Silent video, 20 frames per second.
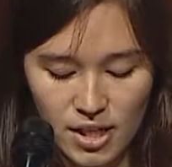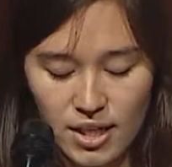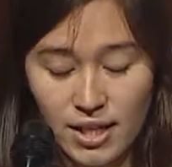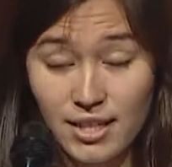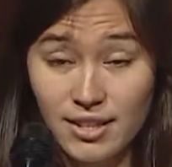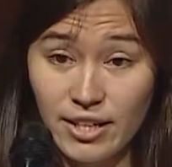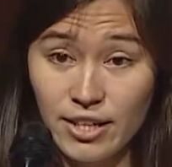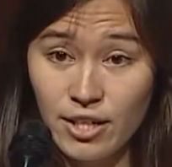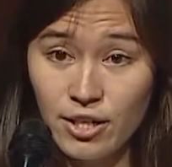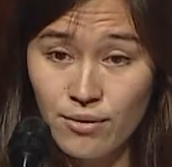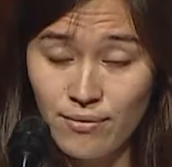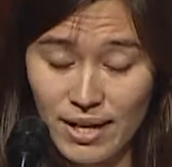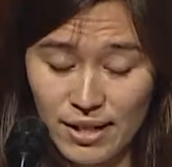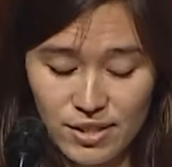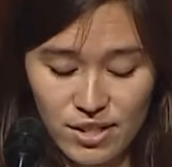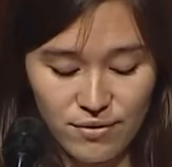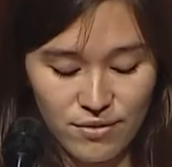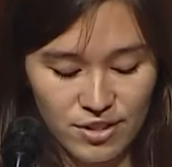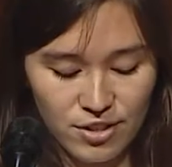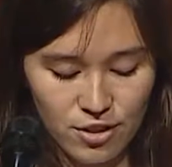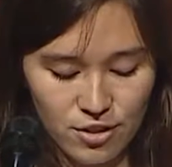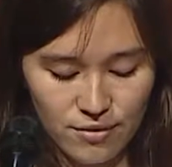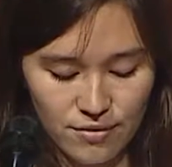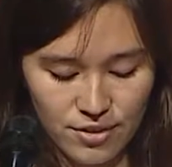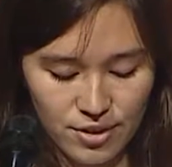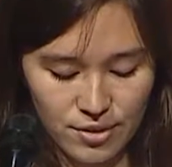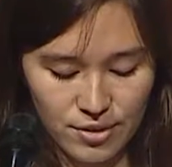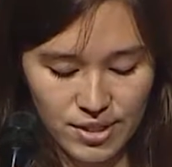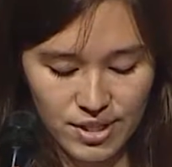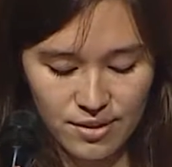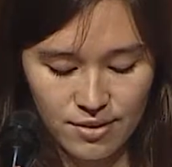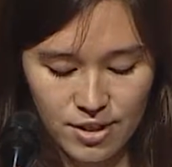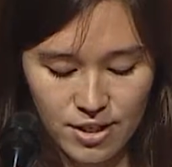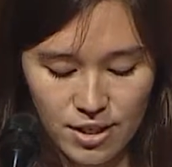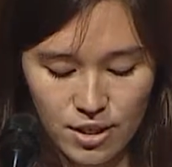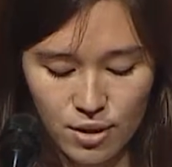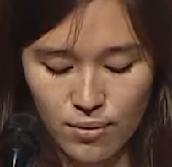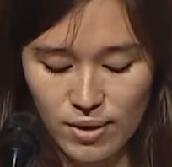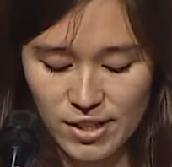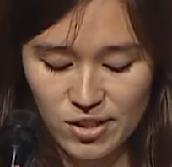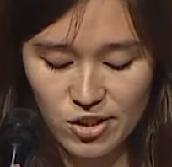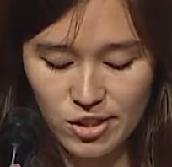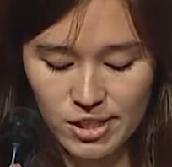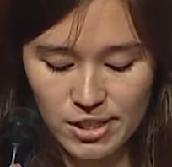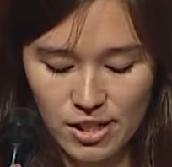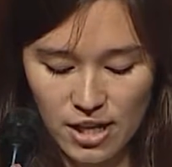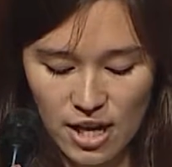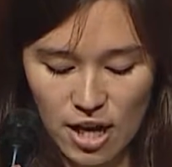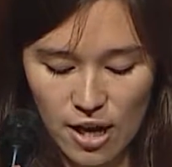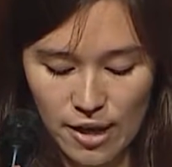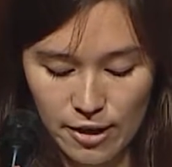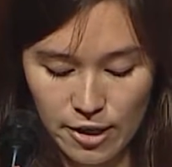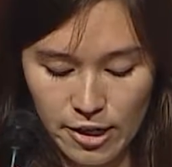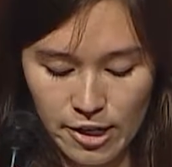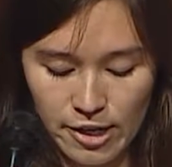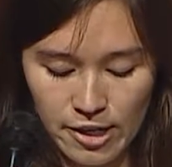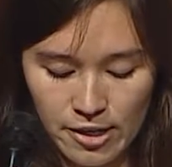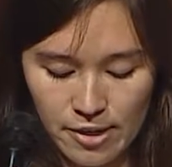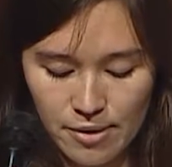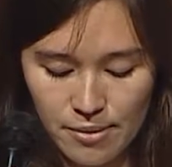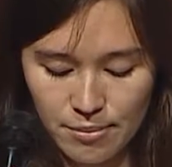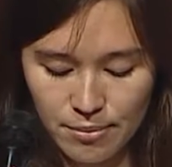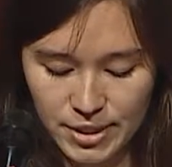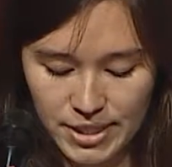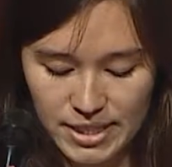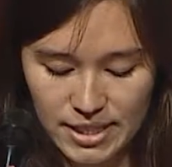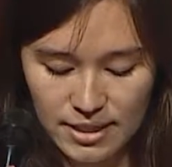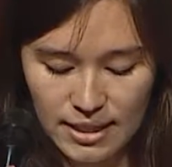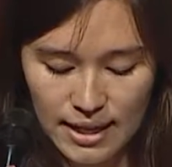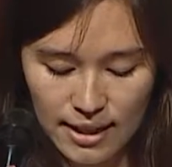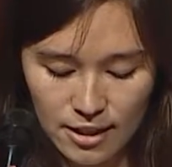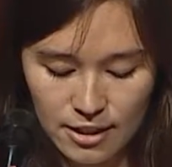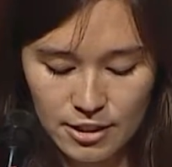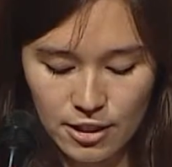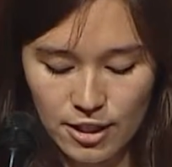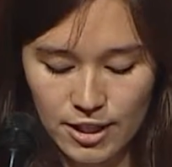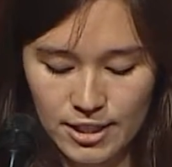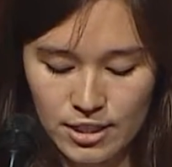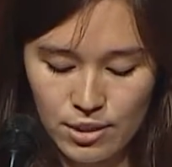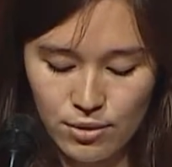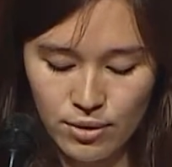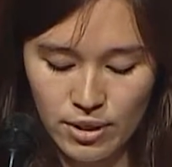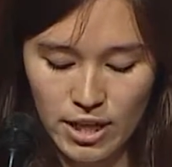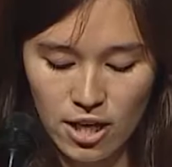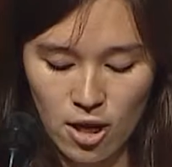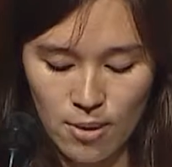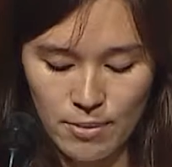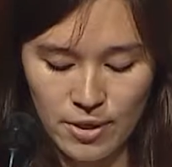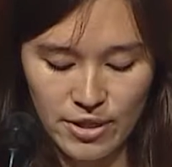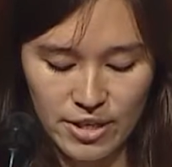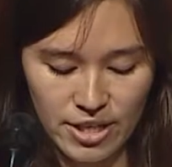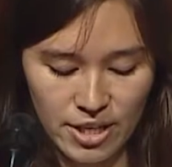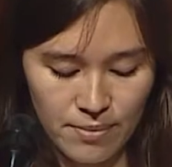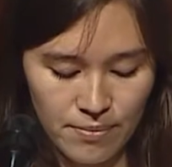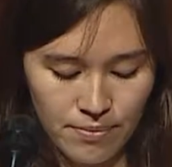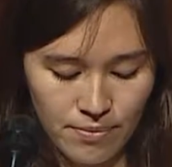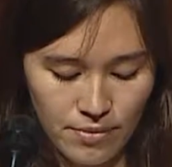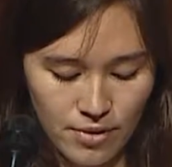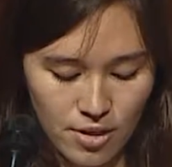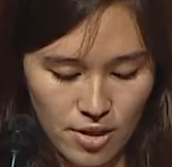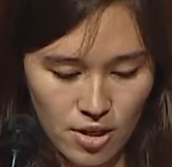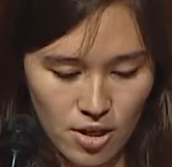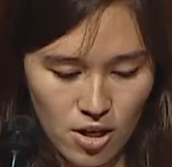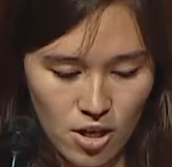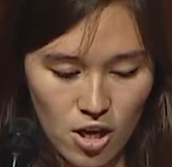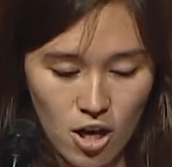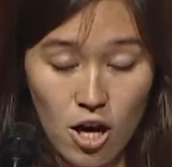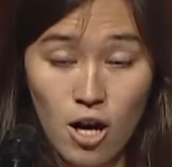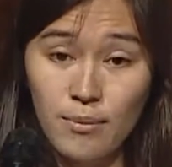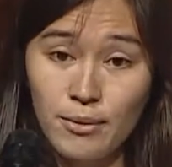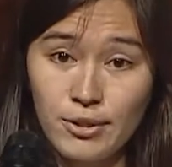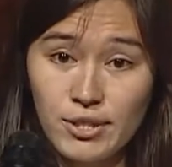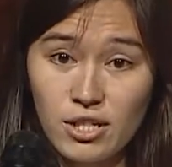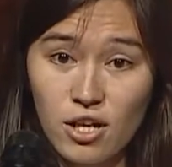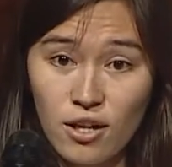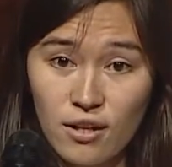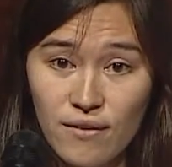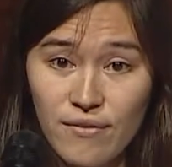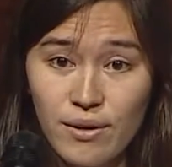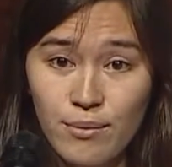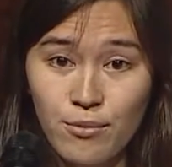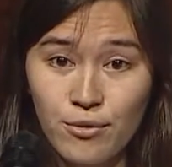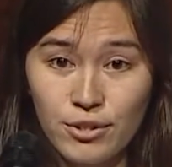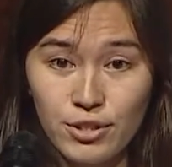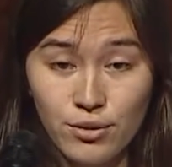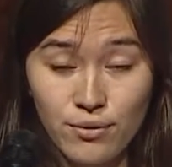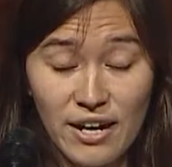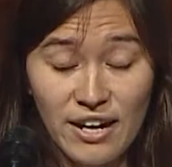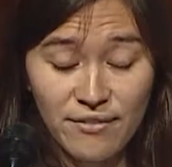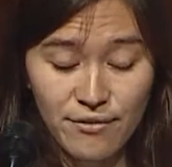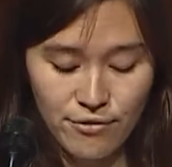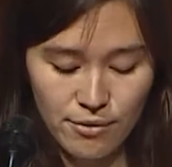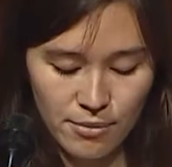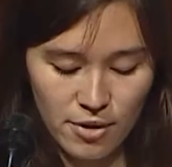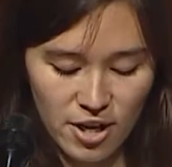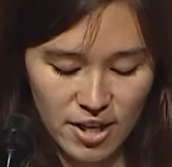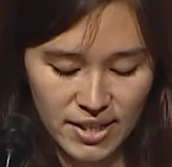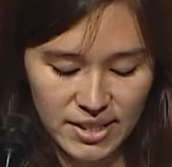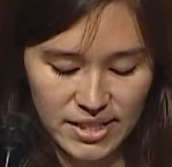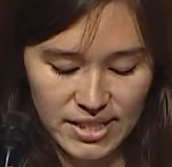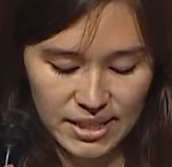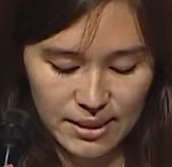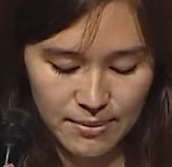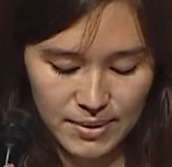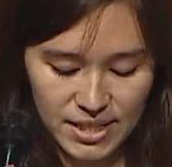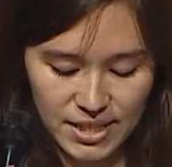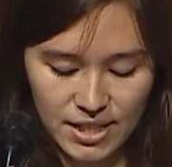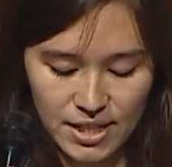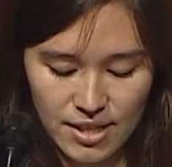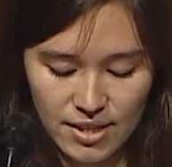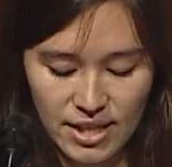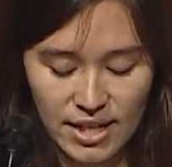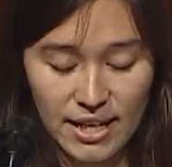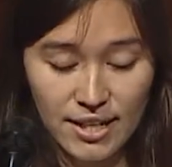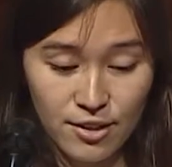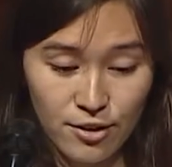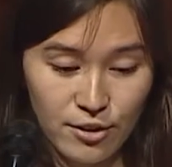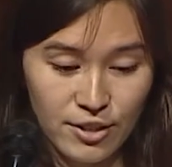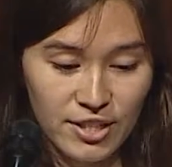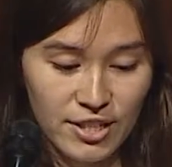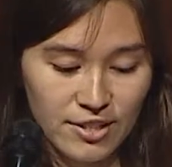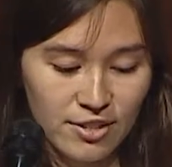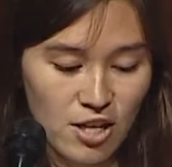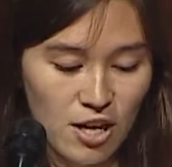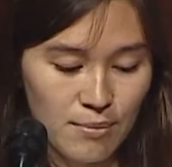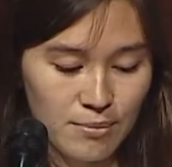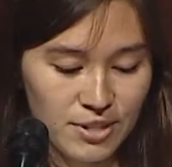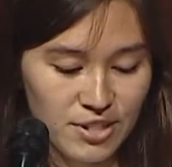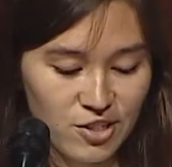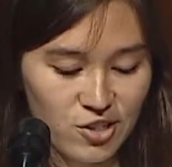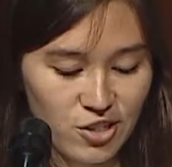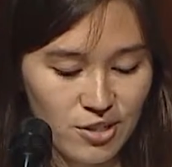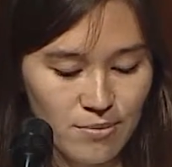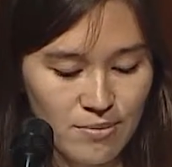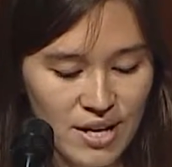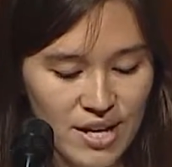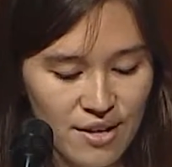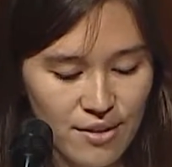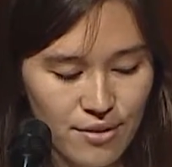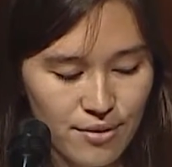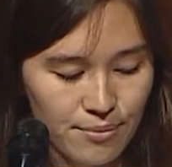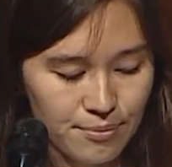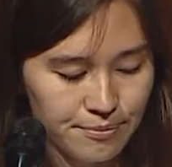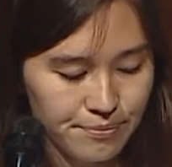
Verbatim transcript: In later rounds of interviews, the questions got harder, but still held on to a common theme. Almost all of them were derived from concepts that I learned in competition math.